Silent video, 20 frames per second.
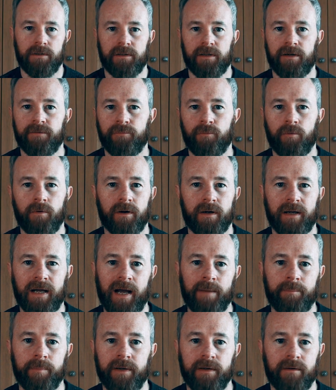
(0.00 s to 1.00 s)
Therefore,
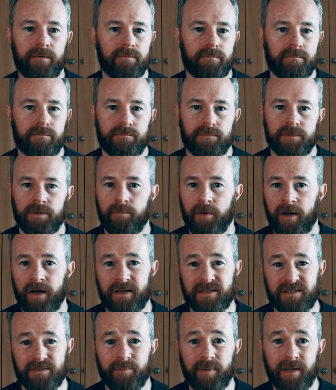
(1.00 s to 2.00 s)
capping the
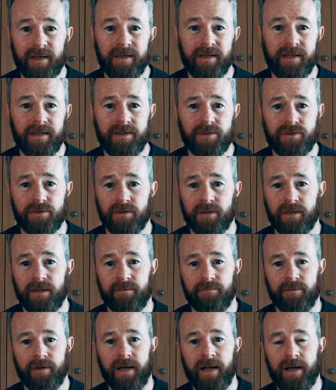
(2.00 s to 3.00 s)
market's ability to
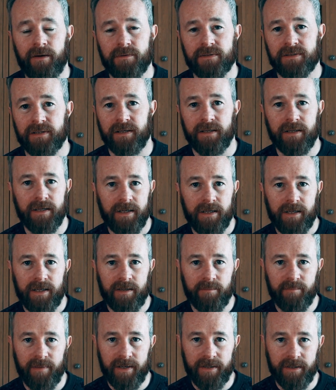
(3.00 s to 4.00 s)
deliver housing
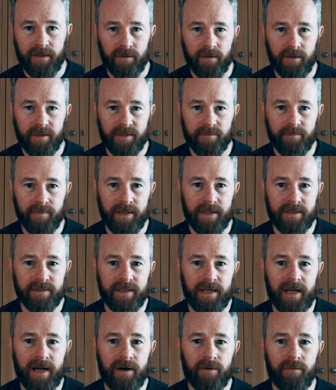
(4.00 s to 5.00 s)
in many high
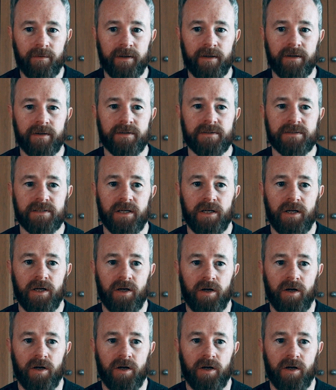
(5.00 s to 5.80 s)
demand areas,